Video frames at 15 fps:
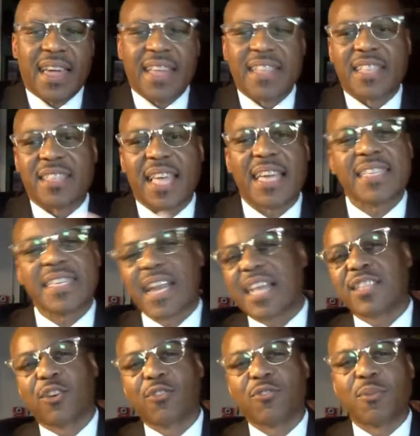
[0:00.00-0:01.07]
And the thing that
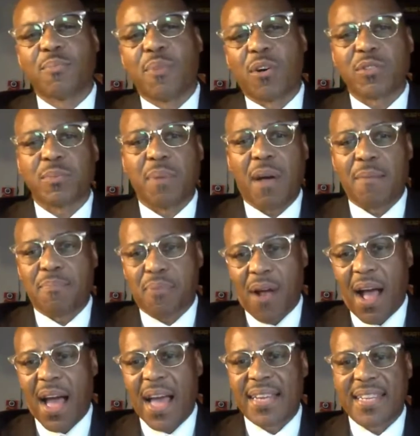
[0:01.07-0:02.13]
I know the most about
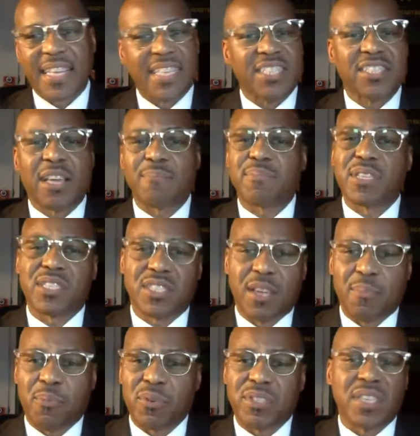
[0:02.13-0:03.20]
pride is something
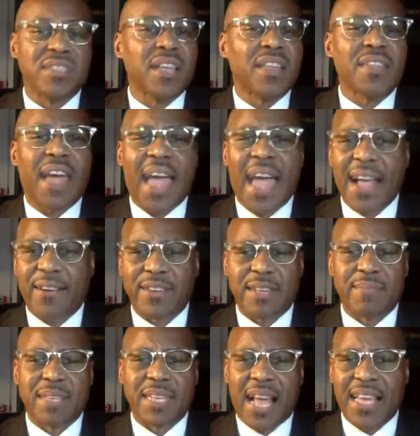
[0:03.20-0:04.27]
simple. It's another
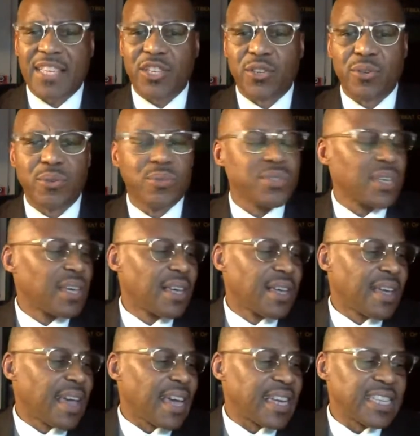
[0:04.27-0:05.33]
acronym that I use.
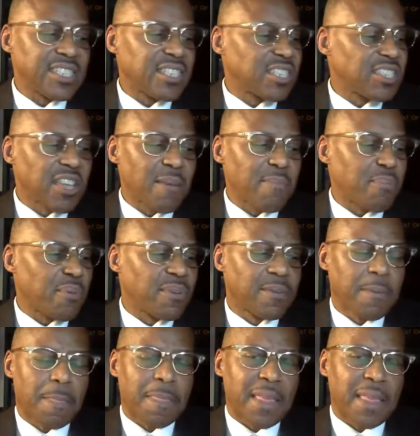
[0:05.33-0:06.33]
And it's just simple.